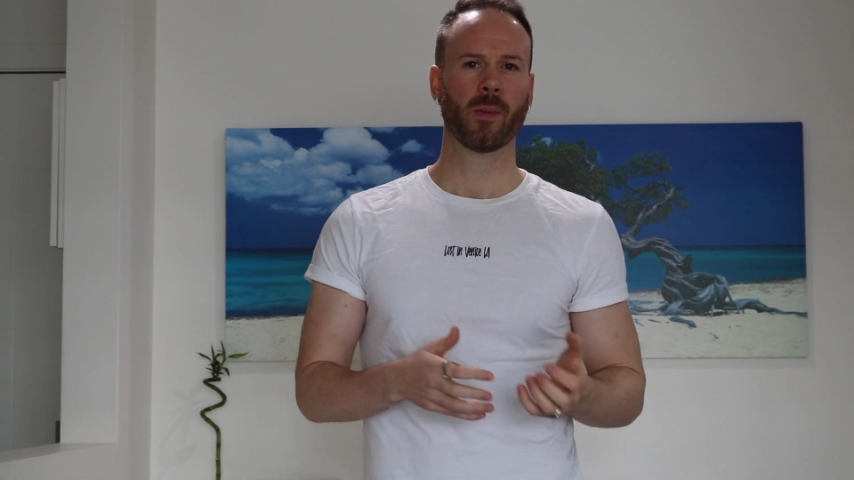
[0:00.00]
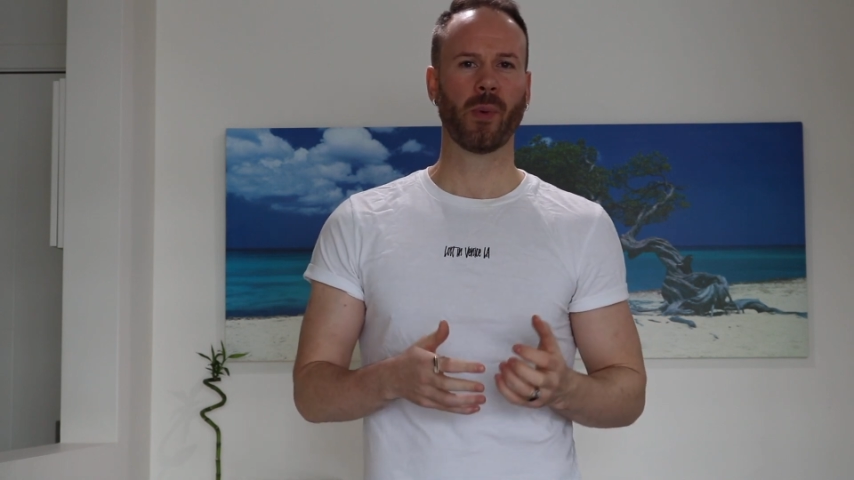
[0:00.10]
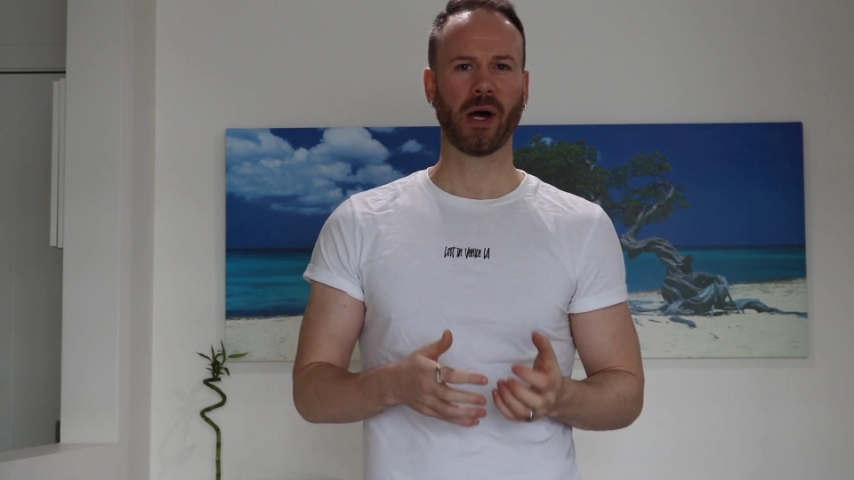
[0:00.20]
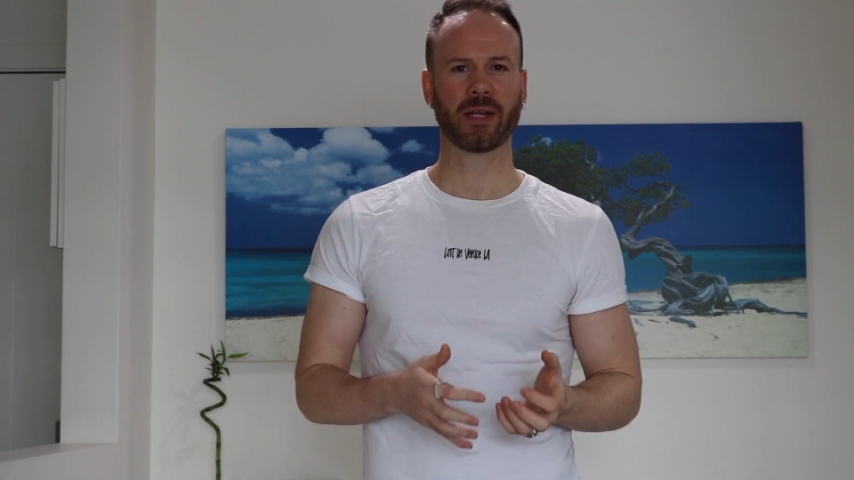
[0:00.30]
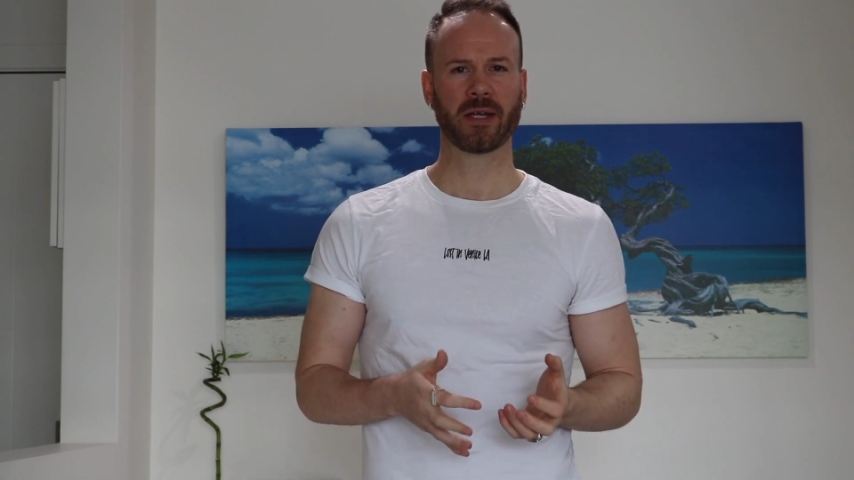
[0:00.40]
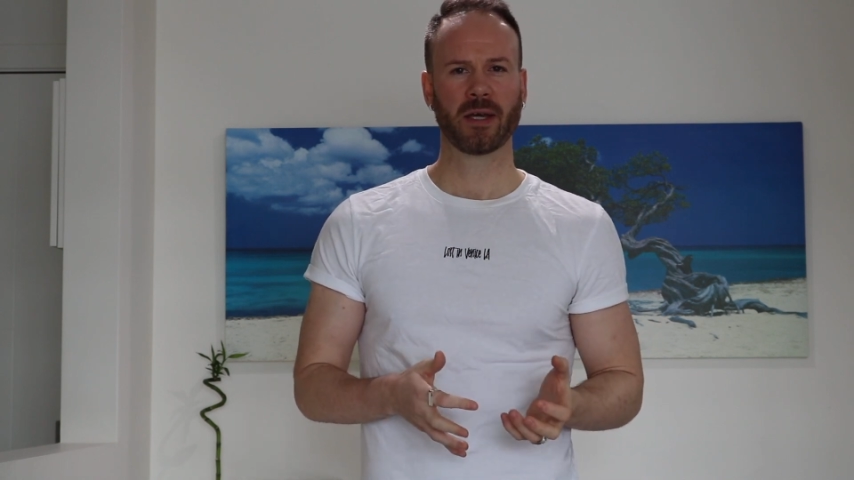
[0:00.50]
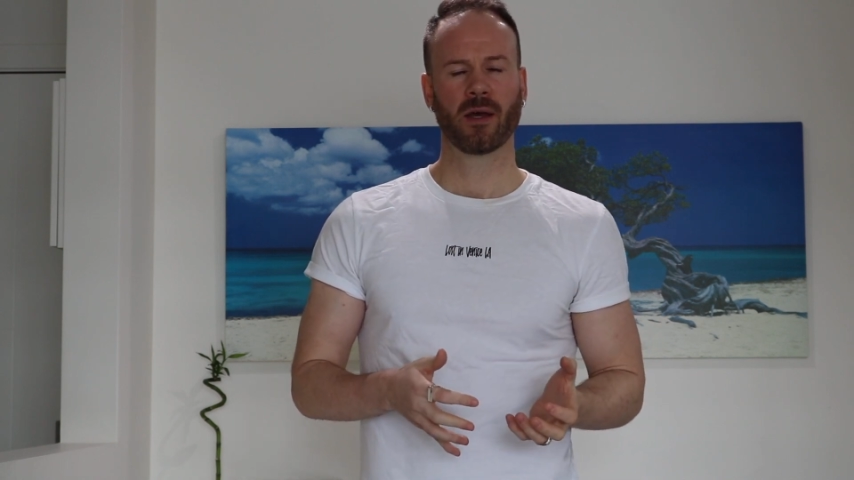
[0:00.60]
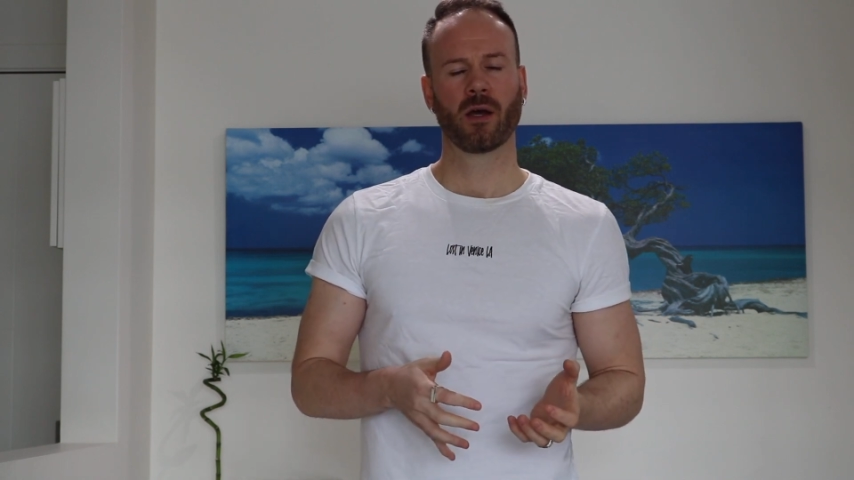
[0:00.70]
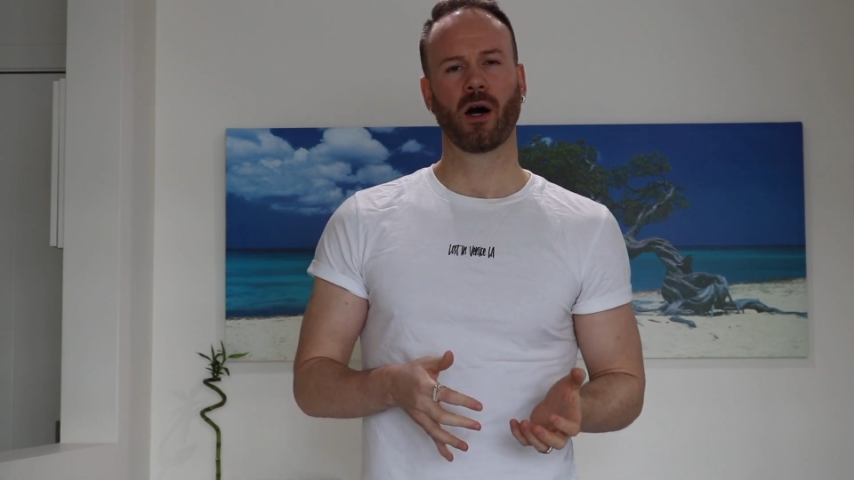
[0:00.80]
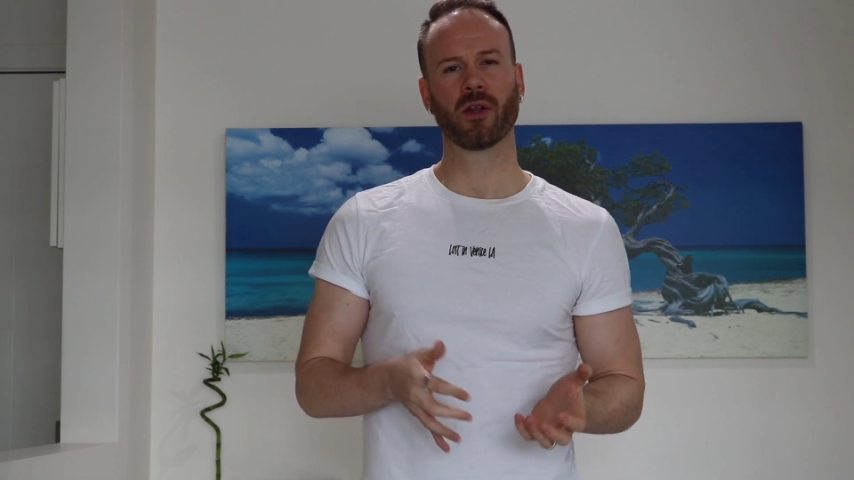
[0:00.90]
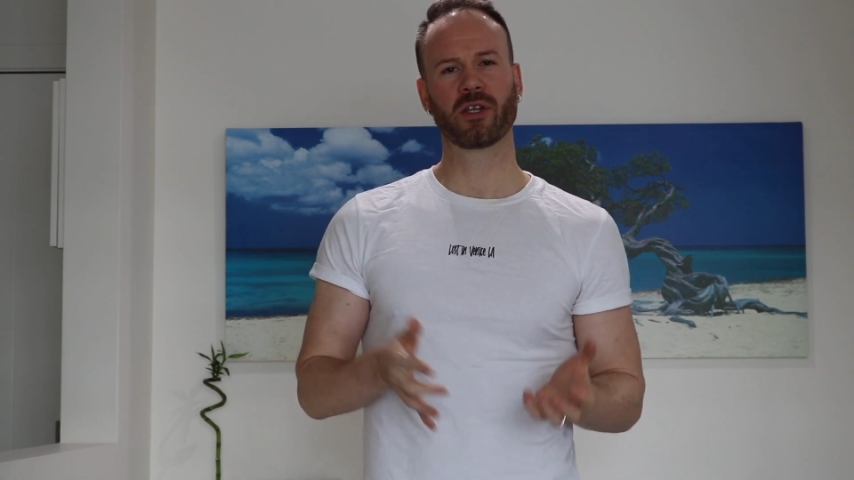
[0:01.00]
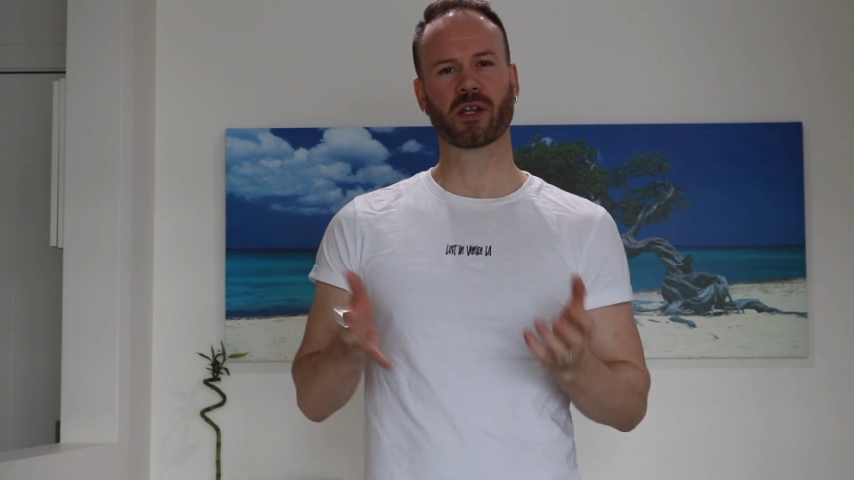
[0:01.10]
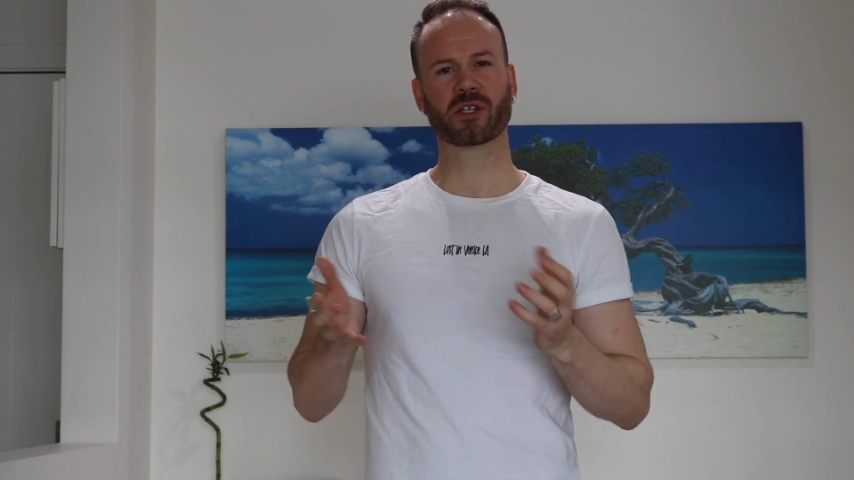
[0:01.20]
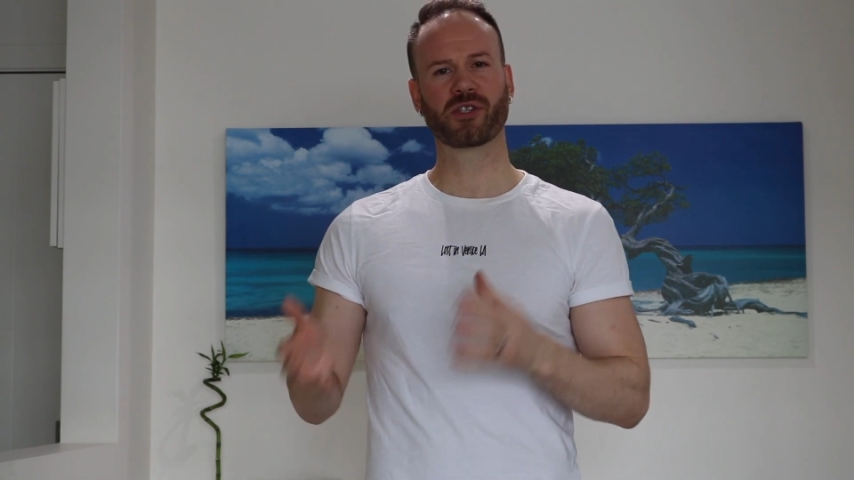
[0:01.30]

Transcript: But on the other